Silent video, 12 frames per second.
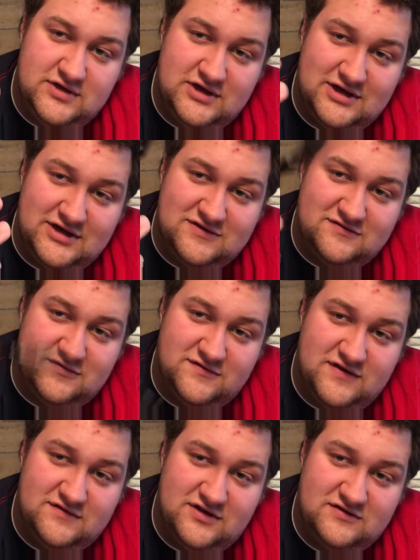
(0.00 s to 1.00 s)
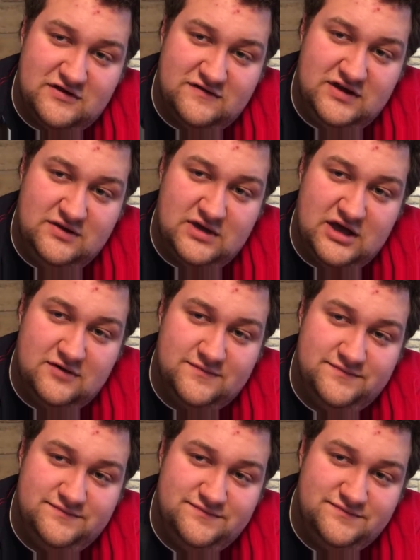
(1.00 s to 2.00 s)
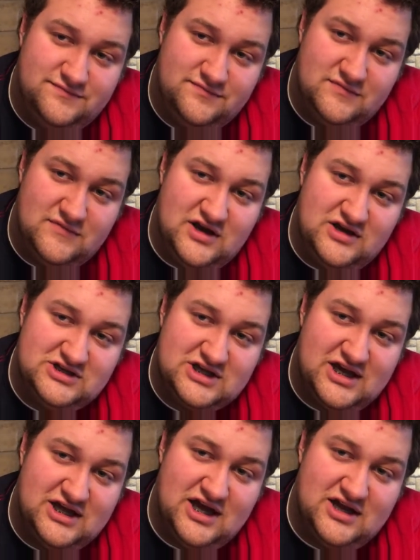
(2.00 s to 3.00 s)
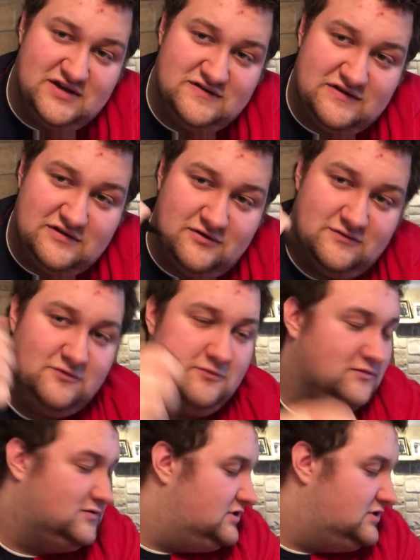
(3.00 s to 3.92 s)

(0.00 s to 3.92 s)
And I got this for five dollars off of eBay. I just kind of got it because I thought it was cool,